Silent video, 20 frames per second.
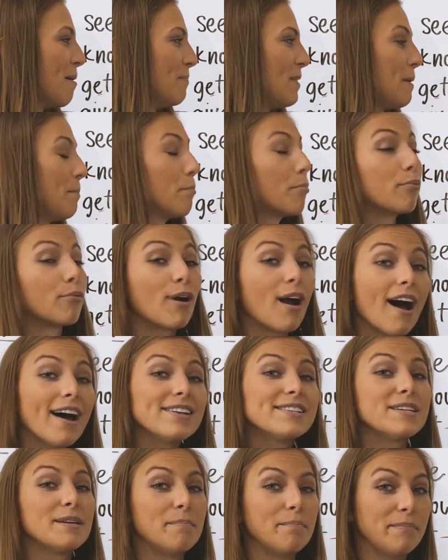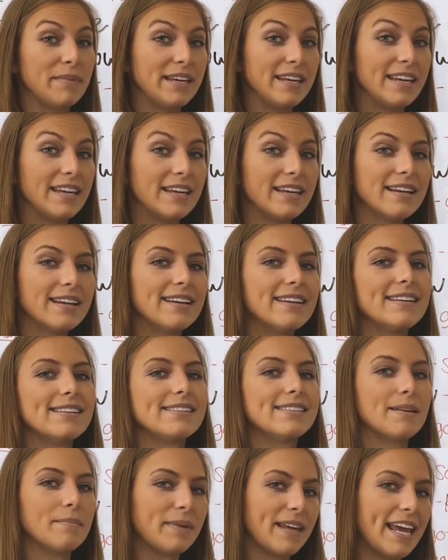They brought me
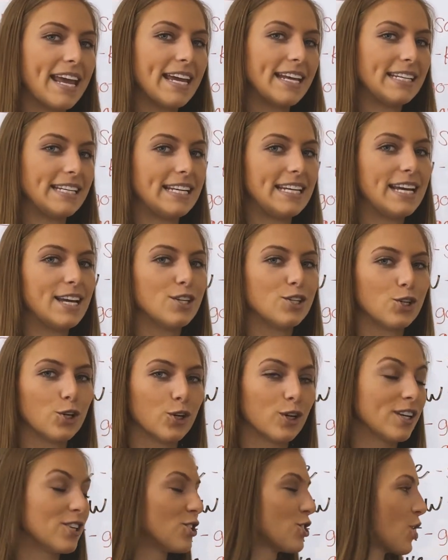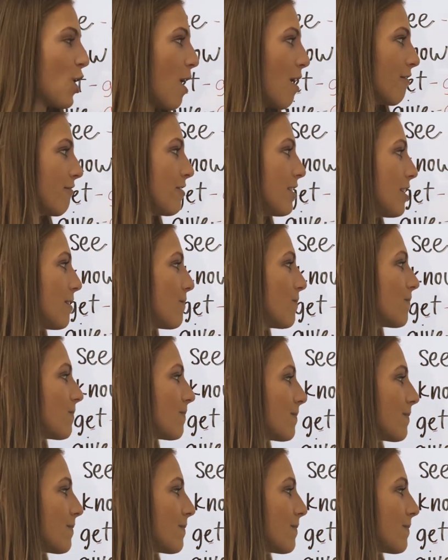some candy and Turkish coffee.